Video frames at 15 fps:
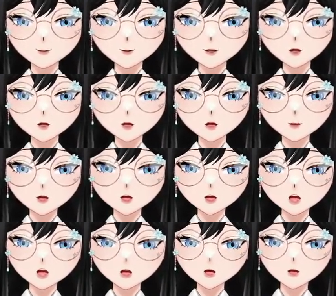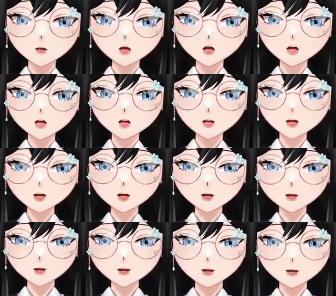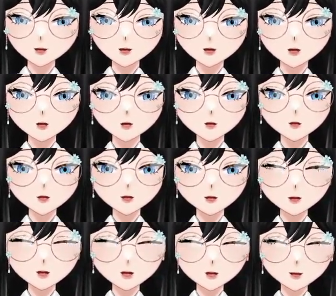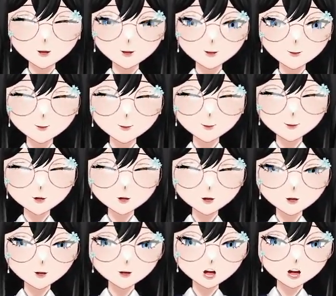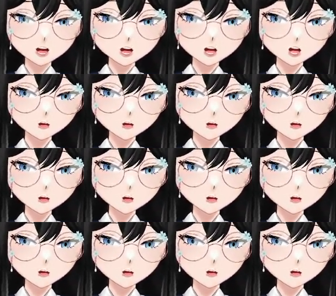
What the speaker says: You have a couple more things there. You have